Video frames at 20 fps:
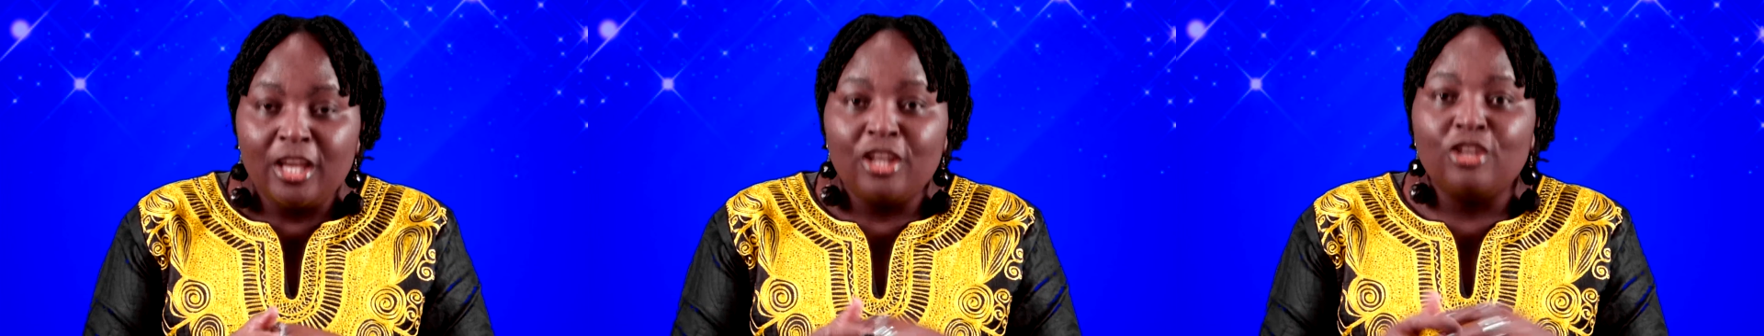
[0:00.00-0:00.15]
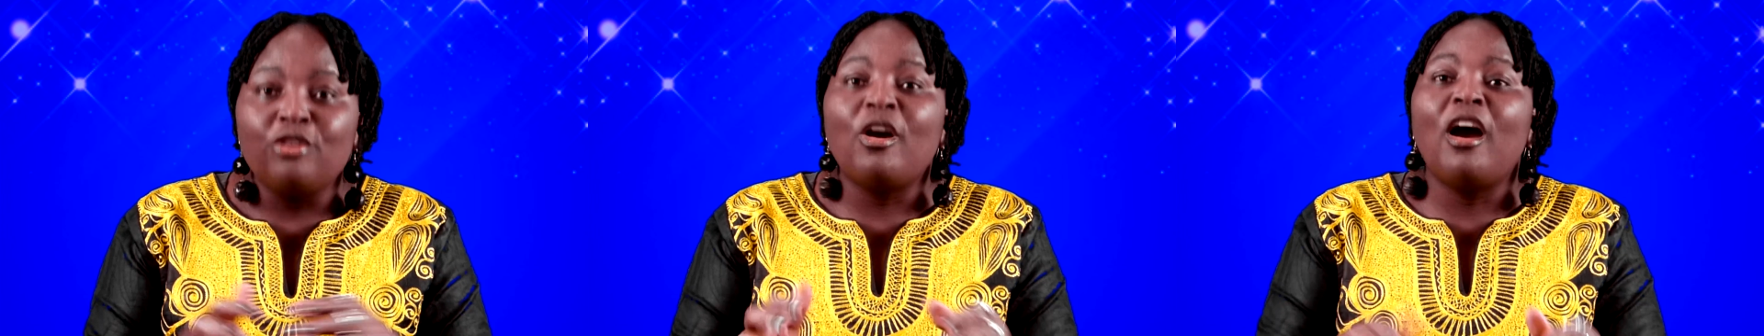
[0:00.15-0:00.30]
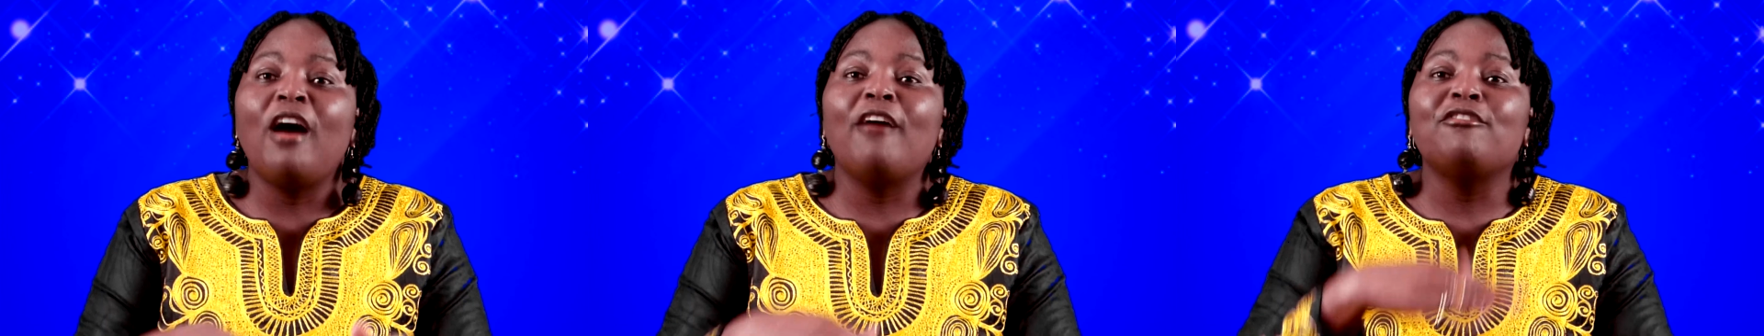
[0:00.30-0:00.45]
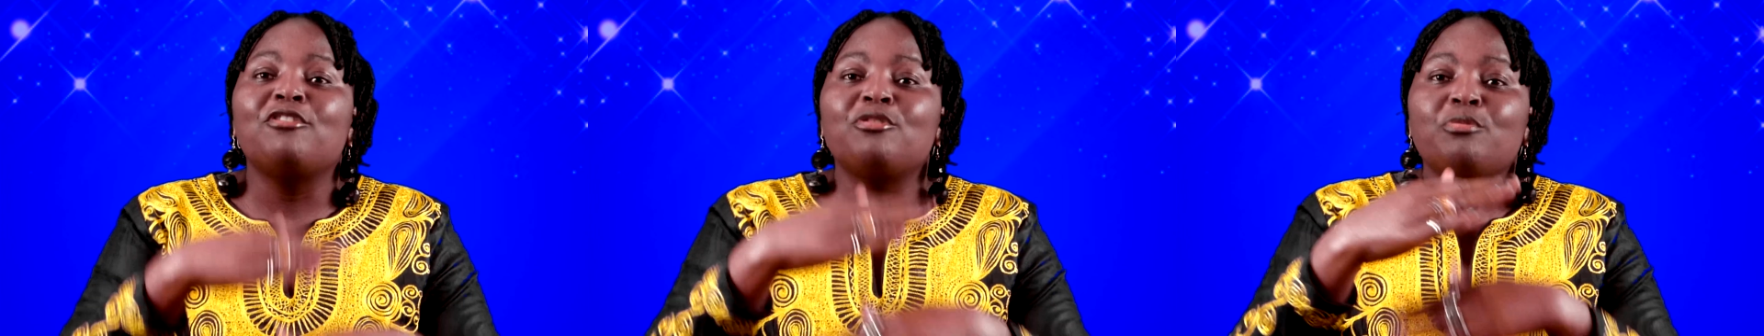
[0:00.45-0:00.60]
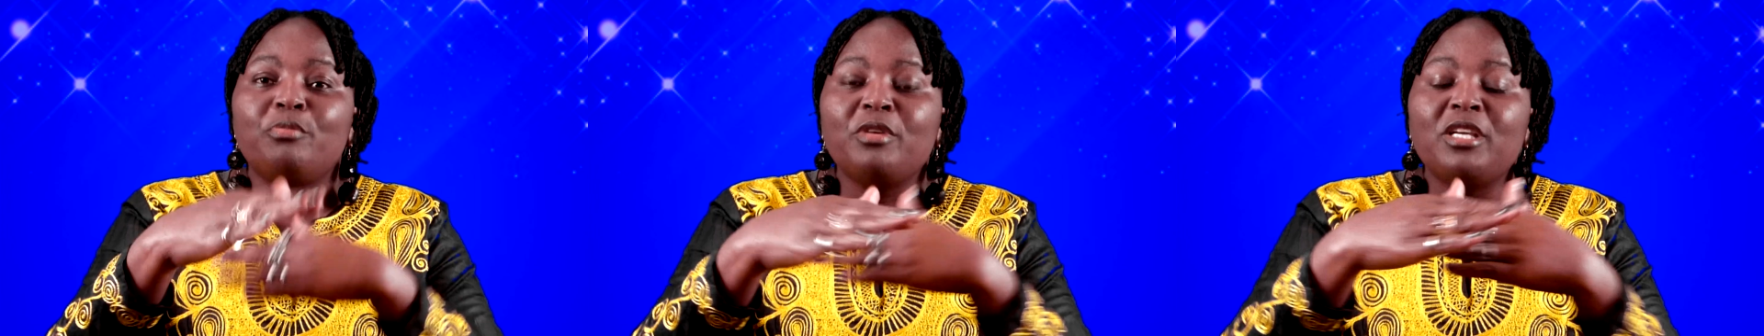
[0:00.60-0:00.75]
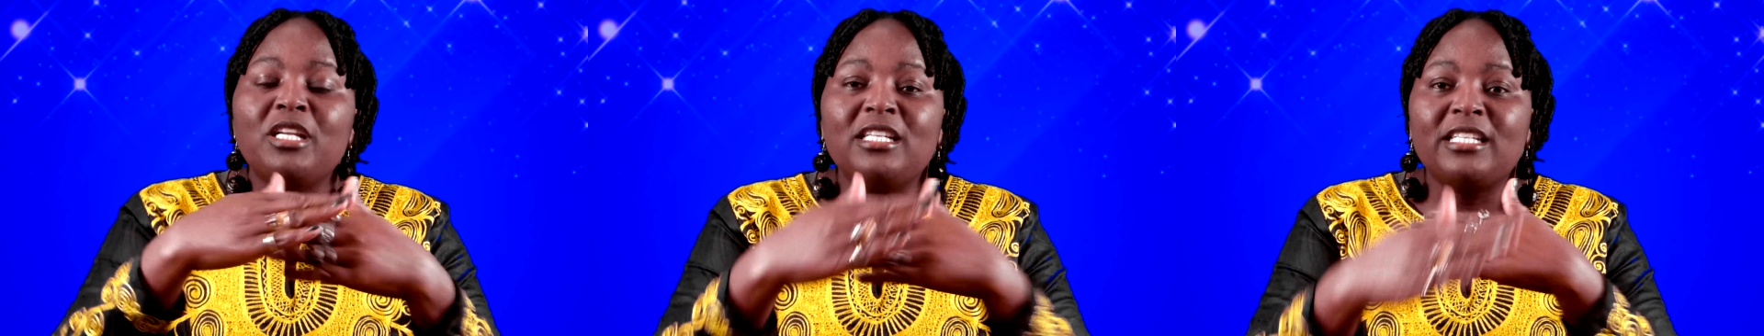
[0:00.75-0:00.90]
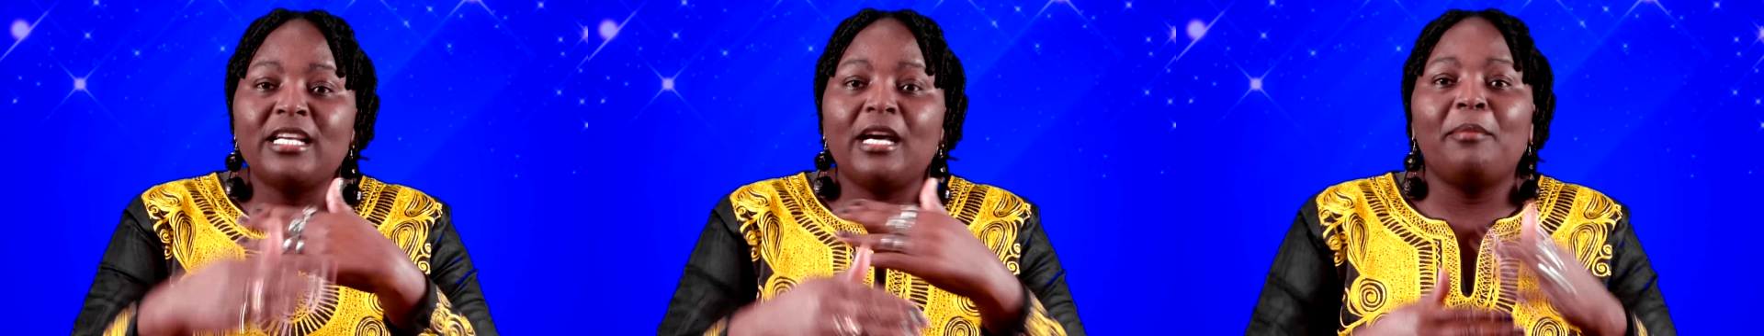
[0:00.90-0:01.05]
You have to
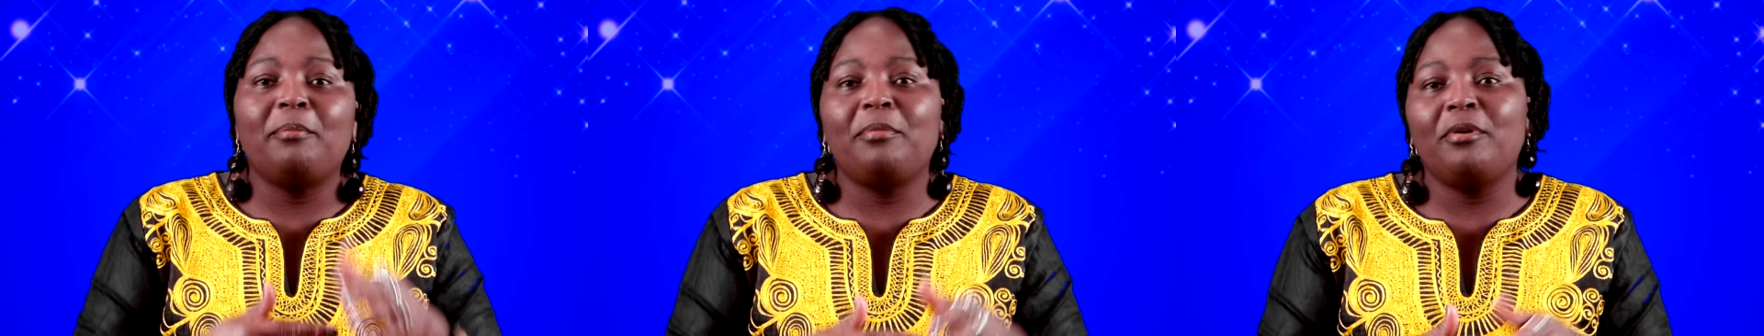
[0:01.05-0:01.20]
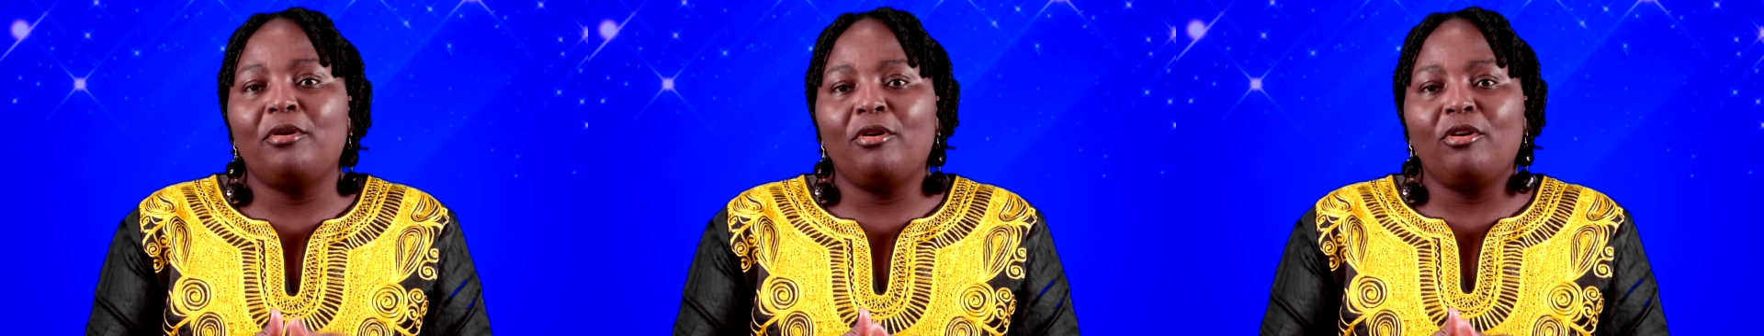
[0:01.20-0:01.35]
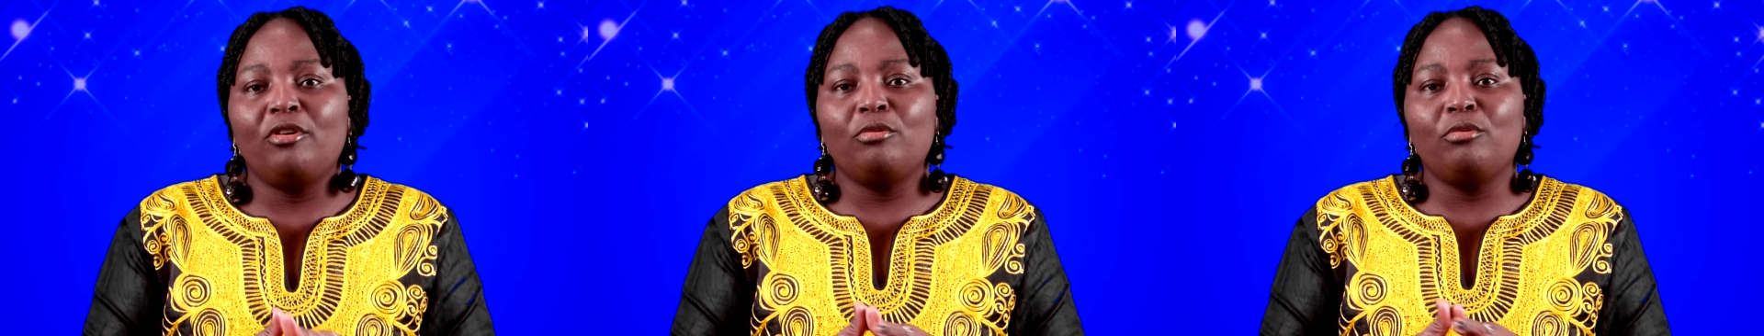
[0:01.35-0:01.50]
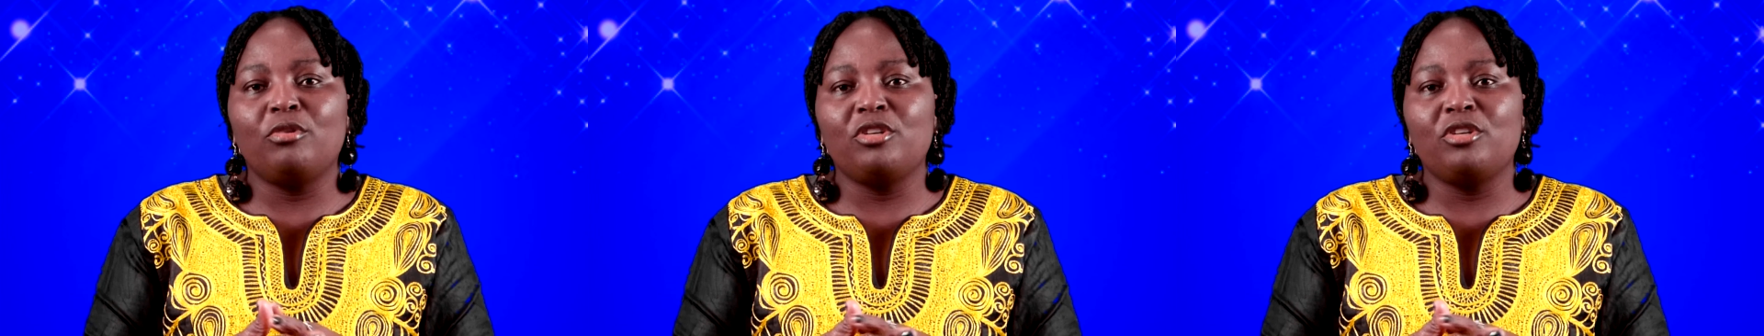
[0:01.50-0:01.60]
build up on